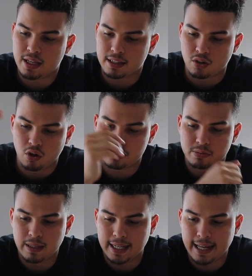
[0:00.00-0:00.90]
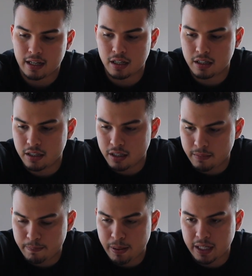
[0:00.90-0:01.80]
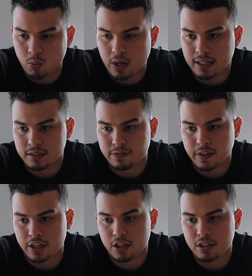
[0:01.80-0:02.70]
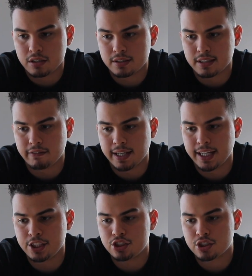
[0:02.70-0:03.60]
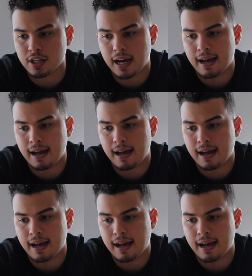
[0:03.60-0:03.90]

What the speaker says: we got the Ultimate NECA Pennywise figure, 7-inch.